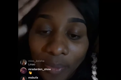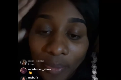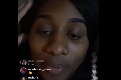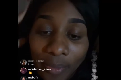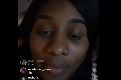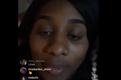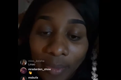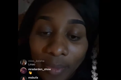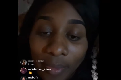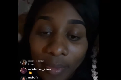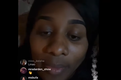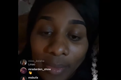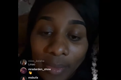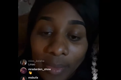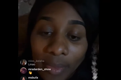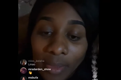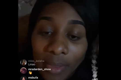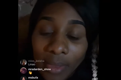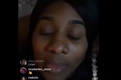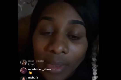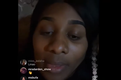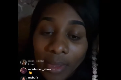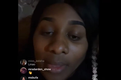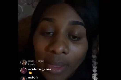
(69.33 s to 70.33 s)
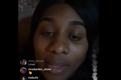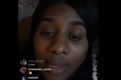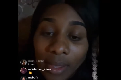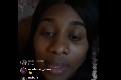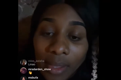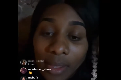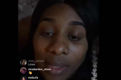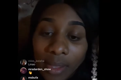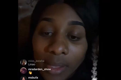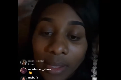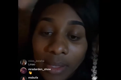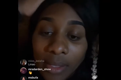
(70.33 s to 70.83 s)

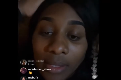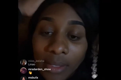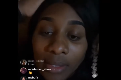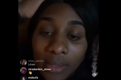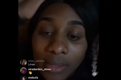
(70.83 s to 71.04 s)
No one is speaking in this clip.